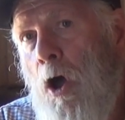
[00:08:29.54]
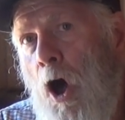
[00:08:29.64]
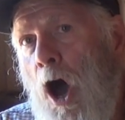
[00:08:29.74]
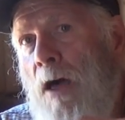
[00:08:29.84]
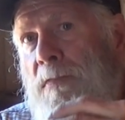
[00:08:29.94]

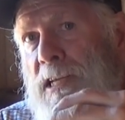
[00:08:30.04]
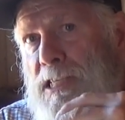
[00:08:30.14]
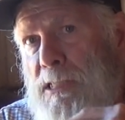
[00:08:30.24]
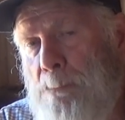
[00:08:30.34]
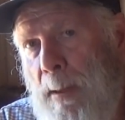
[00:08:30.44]
on the
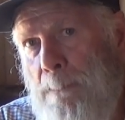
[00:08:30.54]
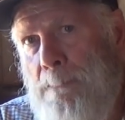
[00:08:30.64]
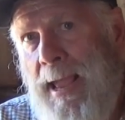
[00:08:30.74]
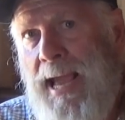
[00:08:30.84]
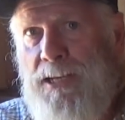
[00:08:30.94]
spit
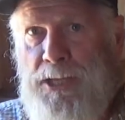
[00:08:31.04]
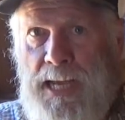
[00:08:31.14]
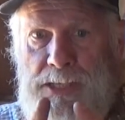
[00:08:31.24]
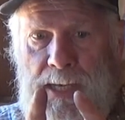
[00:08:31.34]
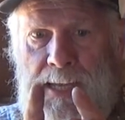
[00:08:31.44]
patch
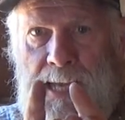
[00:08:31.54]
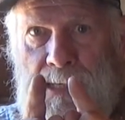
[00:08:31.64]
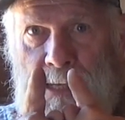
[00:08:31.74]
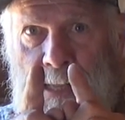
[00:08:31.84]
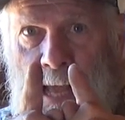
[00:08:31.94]
as it
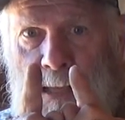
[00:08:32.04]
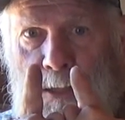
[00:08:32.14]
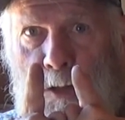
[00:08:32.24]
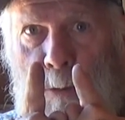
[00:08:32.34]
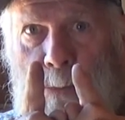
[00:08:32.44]
gets to that
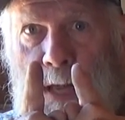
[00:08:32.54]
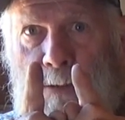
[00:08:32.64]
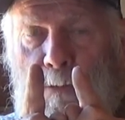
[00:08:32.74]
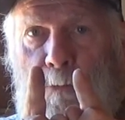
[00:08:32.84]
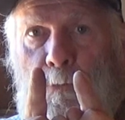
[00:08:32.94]
little bit
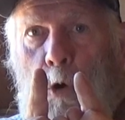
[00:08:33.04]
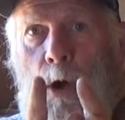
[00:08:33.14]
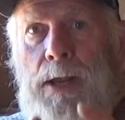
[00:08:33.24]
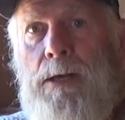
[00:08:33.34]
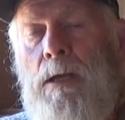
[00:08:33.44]
of a
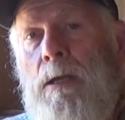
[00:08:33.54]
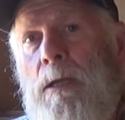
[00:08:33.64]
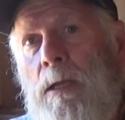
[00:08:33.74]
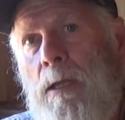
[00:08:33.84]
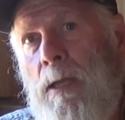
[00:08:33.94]
void
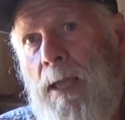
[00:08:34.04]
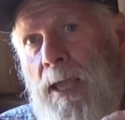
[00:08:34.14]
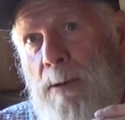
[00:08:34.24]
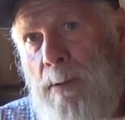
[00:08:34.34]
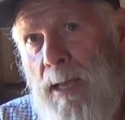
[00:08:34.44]

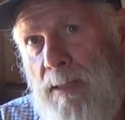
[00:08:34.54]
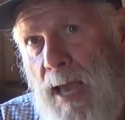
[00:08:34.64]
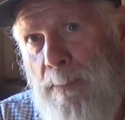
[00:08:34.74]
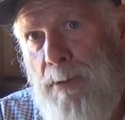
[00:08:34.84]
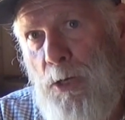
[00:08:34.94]
in my
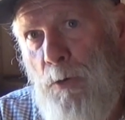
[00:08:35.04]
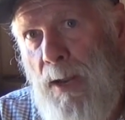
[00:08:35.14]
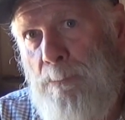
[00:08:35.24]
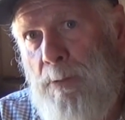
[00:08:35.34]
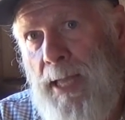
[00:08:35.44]
Lyman
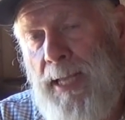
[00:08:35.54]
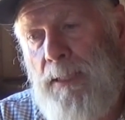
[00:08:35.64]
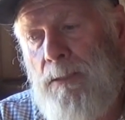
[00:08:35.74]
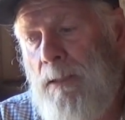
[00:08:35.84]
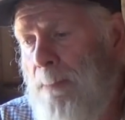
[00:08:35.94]
Great
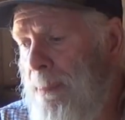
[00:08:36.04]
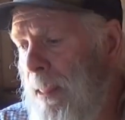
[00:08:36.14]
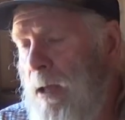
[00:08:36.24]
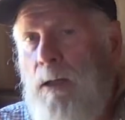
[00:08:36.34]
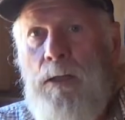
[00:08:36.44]
Plains.
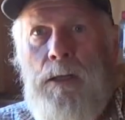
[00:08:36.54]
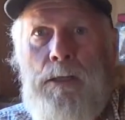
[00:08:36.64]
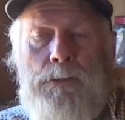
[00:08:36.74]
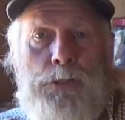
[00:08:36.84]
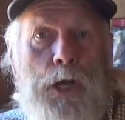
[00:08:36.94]

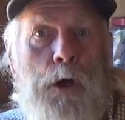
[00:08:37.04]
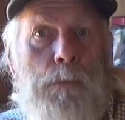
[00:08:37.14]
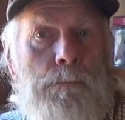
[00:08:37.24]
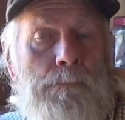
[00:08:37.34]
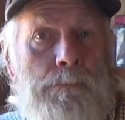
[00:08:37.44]

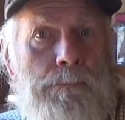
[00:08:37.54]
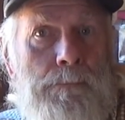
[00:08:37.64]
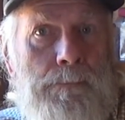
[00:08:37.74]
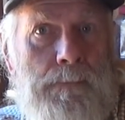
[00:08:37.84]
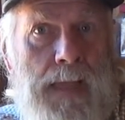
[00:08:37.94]
So,
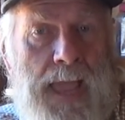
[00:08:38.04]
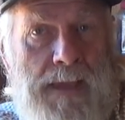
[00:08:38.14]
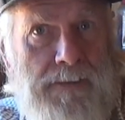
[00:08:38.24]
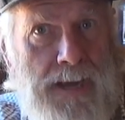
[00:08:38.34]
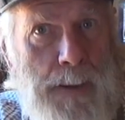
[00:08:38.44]
I
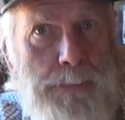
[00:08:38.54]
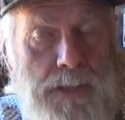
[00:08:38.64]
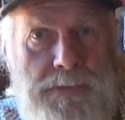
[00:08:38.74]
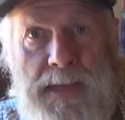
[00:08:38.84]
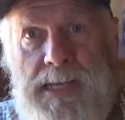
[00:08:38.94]
have a couple
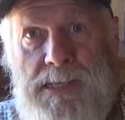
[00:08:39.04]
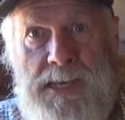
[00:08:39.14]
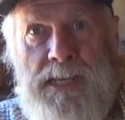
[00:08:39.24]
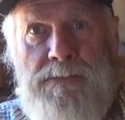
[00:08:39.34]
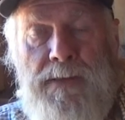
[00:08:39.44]
of things in
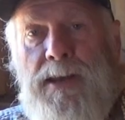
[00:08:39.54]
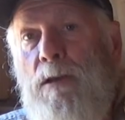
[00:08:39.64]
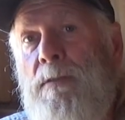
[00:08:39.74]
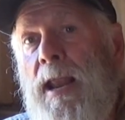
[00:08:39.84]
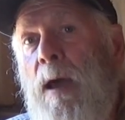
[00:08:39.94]
this
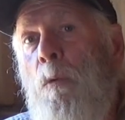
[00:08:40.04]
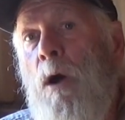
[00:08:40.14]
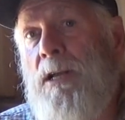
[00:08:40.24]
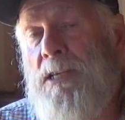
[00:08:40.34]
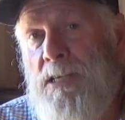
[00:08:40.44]
video that I
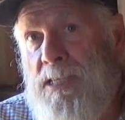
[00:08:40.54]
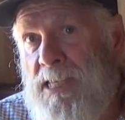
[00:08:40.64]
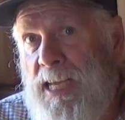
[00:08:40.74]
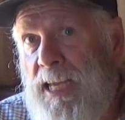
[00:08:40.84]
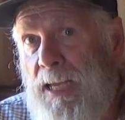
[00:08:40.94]
want to
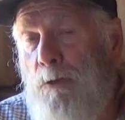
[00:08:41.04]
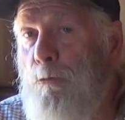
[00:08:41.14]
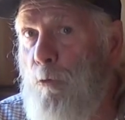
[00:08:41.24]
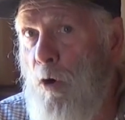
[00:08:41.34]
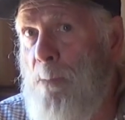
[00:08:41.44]
see
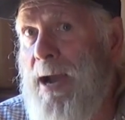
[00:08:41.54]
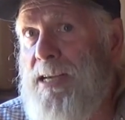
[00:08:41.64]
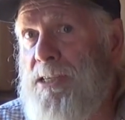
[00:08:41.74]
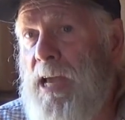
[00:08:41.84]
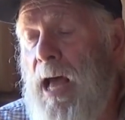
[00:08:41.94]
for
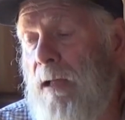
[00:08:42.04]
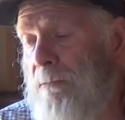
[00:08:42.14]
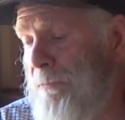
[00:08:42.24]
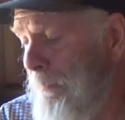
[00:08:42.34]
myself,